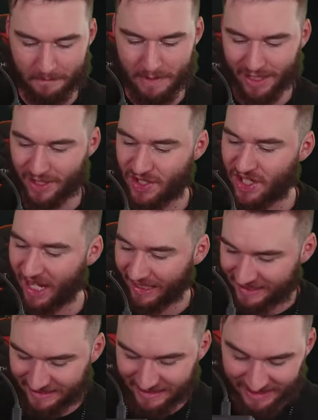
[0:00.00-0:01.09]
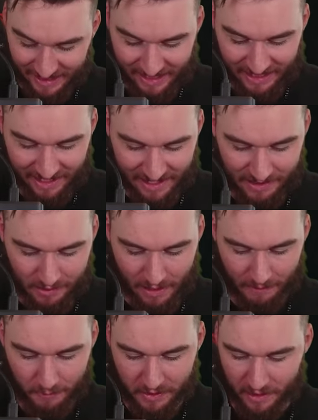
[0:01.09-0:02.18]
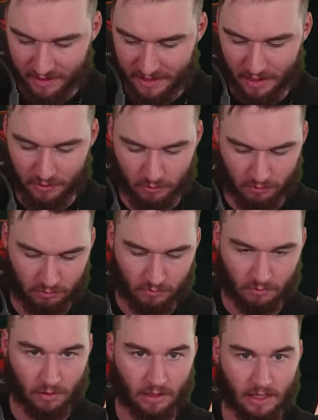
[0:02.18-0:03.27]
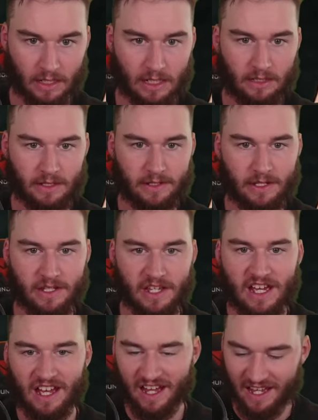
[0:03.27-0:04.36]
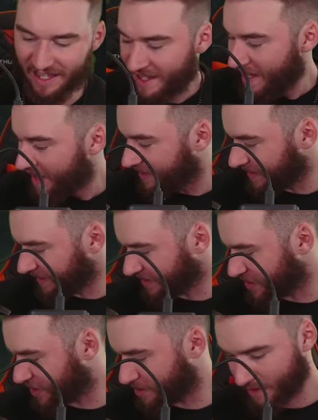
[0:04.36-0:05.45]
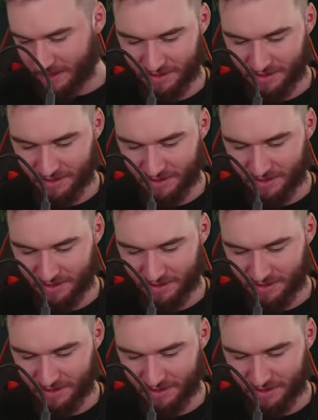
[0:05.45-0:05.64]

Majestic Card Craft. We got ourselves... Ooh, what the hell is this? Got like a string or